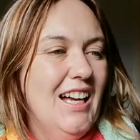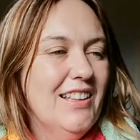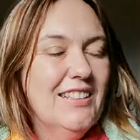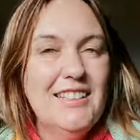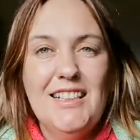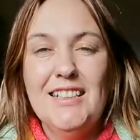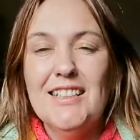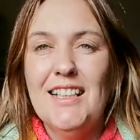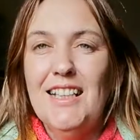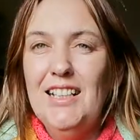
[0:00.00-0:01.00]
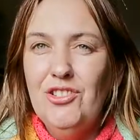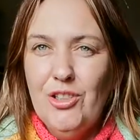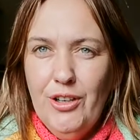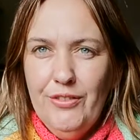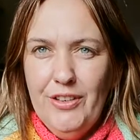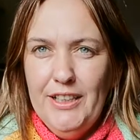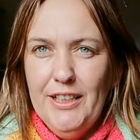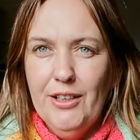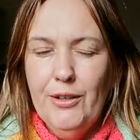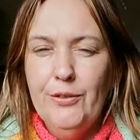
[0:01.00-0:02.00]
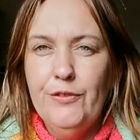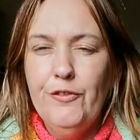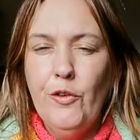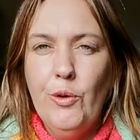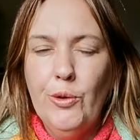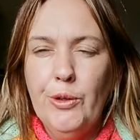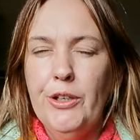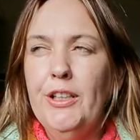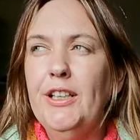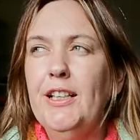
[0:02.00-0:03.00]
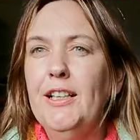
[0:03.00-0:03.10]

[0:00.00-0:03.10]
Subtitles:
This is the intro video for